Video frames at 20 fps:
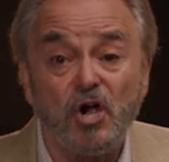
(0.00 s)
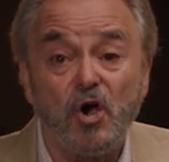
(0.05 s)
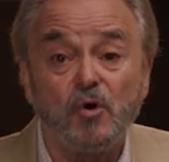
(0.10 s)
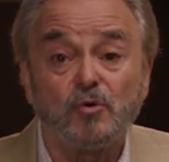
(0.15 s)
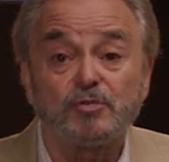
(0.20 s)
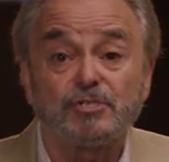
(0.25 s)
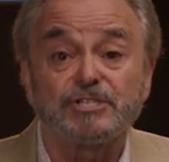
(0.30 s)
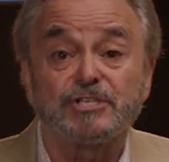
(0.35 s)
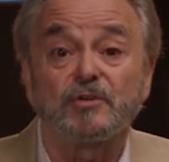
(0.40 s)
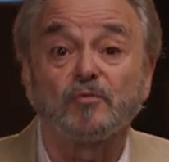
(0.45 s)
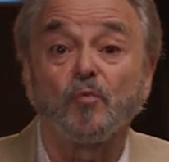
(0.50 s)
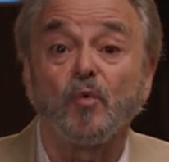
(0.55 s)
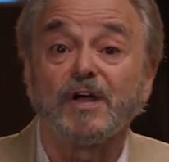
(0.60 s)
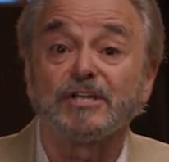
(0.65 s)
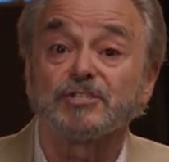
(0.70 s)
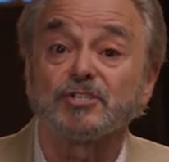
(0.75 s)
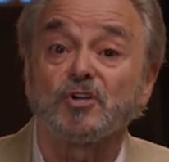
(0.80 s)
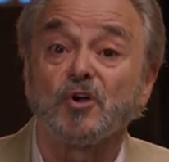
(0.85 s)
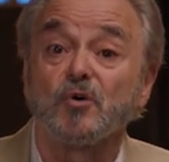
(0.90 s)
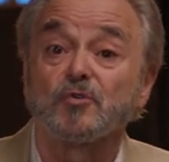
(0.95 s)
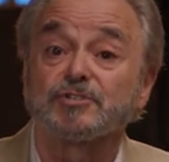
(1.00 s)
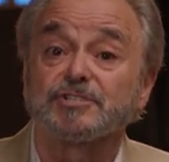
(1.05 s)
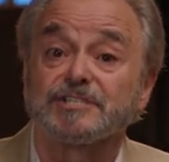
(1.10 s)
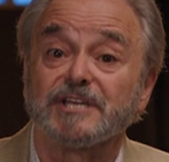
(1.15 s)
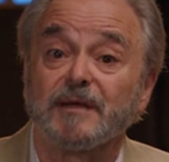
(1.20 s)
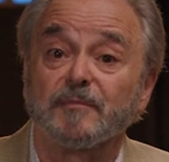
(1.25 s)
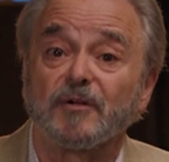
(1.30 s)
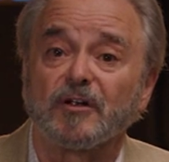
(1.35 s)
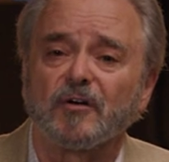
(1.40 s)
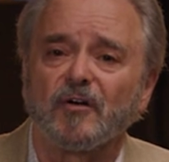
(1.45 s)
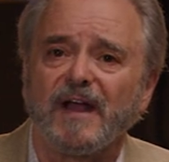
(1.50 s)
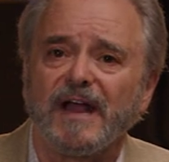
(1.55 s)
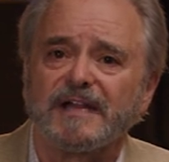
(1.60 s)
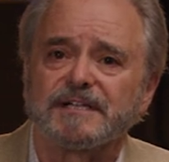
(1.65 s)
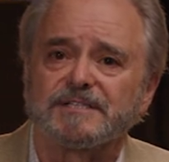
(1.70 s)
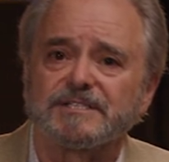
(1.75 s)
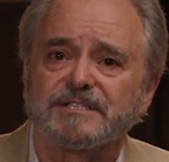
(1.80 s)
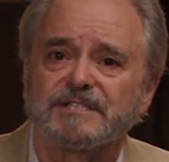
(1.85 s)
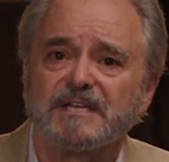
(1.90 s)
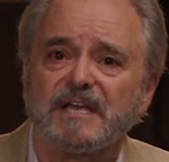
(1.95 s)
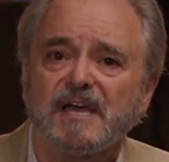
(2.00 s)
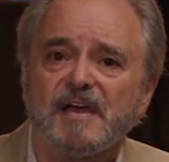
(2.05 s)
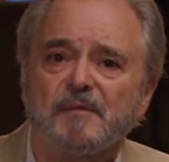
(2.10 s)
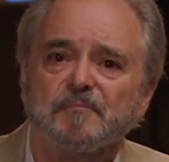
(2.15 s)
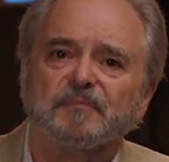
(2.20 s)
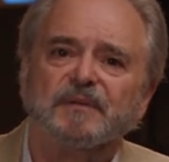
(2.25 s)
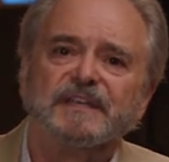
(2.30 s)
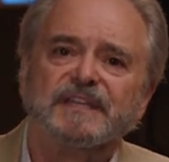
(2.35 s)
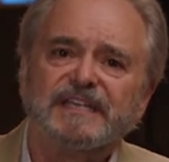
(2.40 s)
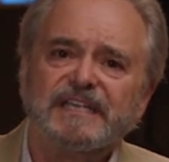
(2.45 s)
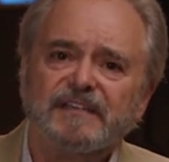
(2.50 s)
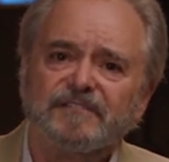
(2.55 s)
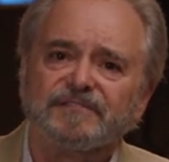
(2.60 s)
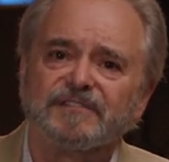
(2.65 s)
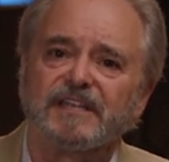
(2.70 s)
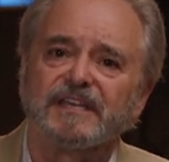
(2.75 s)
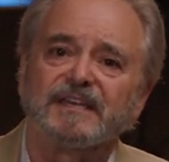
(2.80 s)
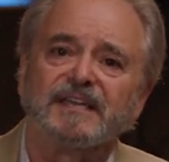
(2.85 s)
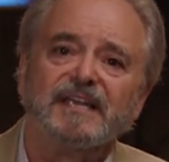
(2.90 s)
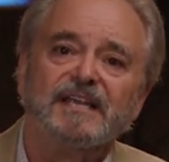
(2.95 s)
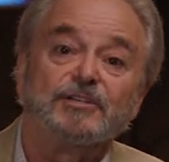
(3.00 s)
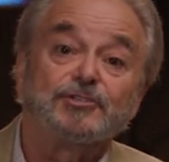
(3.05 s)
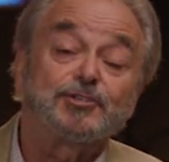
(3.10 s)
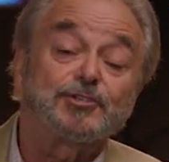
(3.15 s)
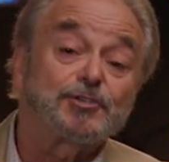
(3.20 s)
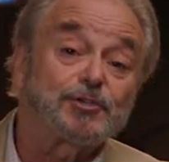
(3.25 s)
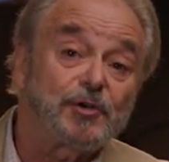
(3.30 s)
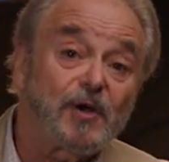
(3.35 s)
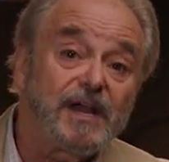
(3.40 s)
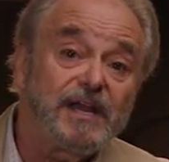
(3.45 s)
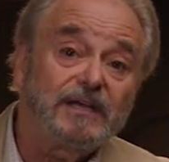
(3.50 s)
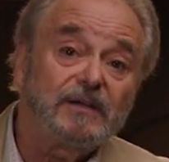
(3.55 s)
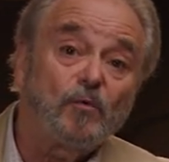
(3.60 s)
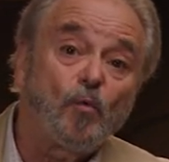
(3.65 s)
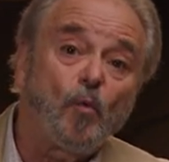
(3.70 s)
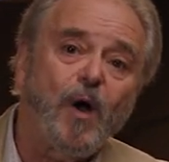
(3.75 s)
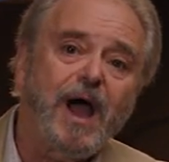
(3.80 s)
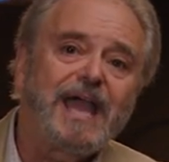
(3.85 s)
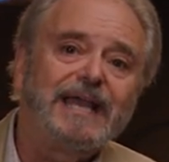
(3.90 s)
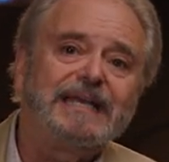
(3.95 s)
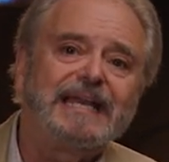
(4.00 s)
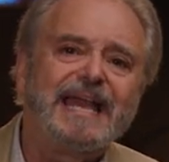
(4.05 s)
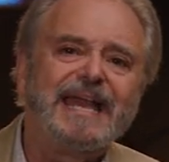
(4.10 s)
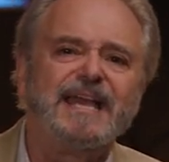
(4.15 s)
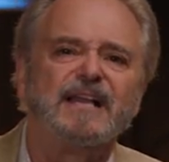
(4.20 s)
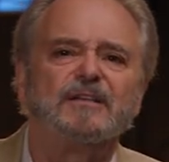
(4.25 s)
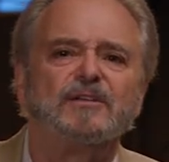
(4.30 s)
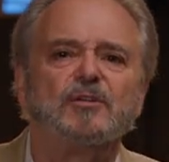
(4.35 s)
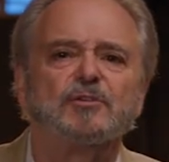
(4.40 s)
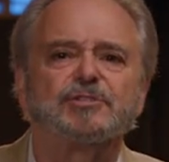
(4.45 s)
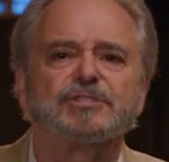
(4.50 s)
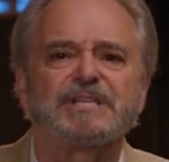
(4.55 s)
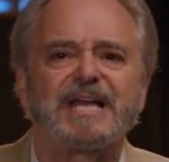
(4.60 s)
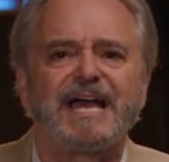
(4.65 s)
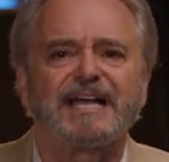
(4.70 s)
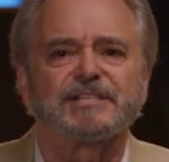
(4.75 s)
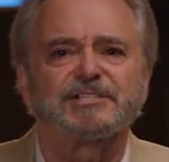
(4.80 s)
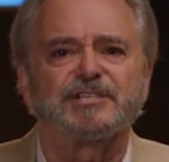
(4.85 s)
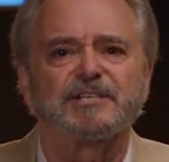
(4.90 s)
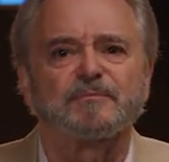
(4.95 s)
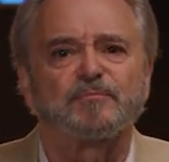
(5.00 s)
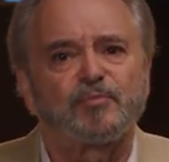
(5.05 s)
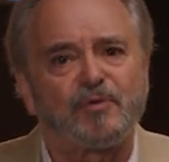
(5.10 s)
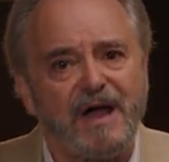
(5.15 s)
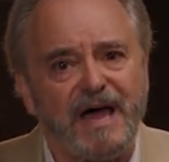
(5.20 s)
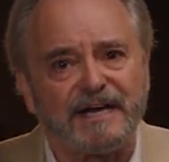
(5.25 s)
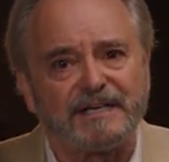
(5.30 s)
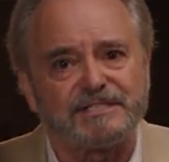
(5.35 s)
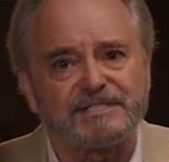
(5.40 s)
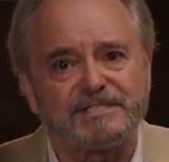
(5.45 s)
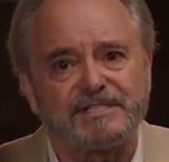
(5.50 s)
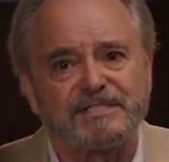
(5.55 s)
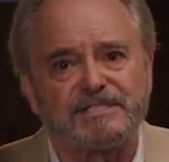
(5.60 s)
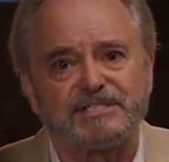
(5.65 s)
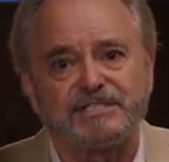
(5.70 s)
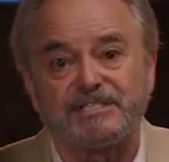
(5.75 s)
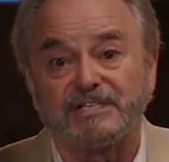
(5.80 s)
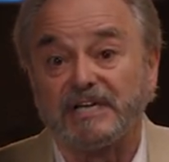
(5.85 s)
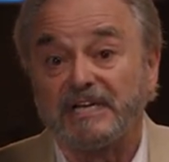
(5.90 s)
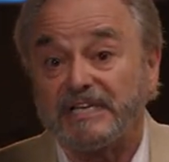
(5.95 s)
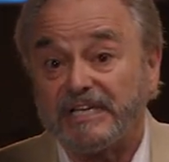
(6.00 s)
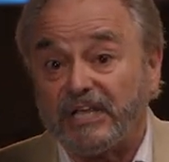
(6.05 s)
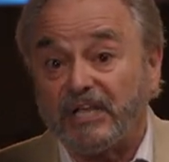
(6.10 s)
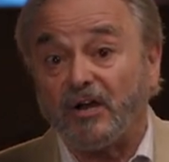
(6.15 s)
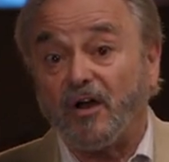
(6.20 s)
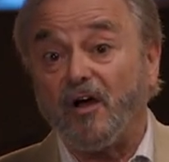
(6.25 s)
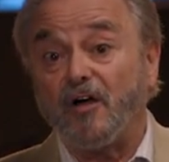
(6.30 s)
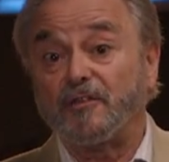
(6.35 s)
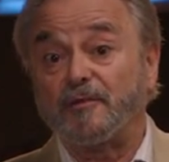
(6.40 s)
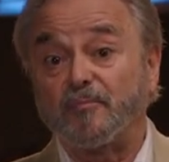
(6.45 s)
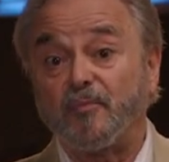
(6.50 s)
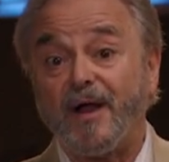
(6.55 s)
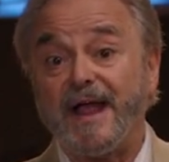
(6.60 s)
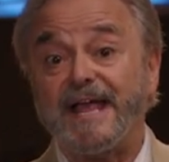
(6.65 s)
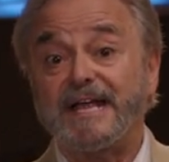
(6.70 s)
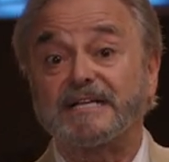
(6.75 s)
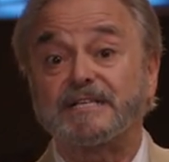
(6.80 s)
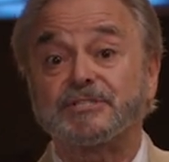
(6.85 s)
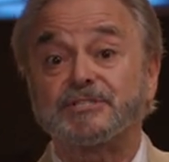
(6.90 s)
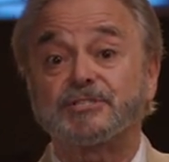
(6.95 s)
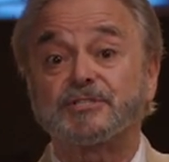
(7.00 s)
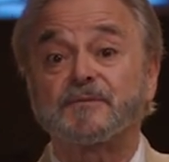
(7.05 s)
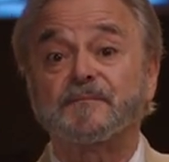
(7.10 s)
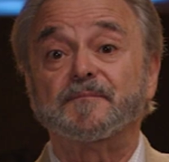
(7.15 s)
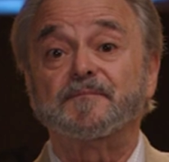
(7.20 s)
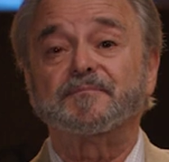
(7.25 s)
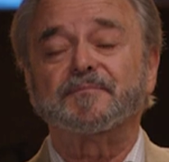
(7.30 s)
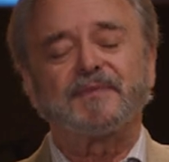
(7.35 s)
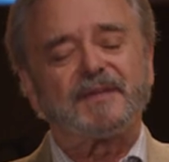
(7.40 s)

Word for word: Coast and West Coast Democrats believe that straight white Anglo Saxon Protestants get all the breaks.